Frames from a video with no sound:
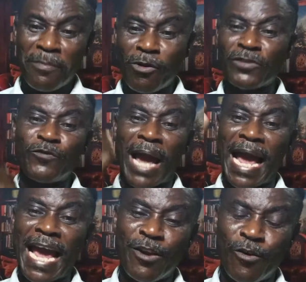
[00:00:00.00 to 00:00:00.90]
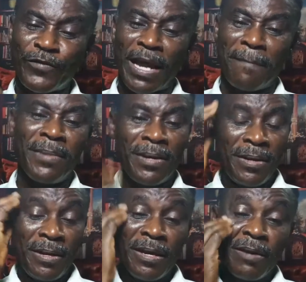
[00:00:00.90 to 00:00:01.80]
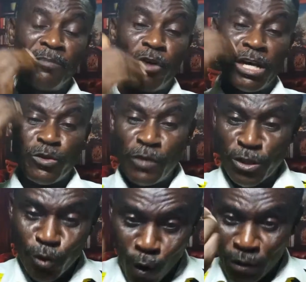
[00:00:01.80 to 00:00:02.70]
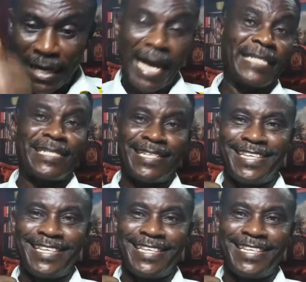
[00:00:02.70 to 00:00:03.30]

because we are ahead of them, because we saw the light,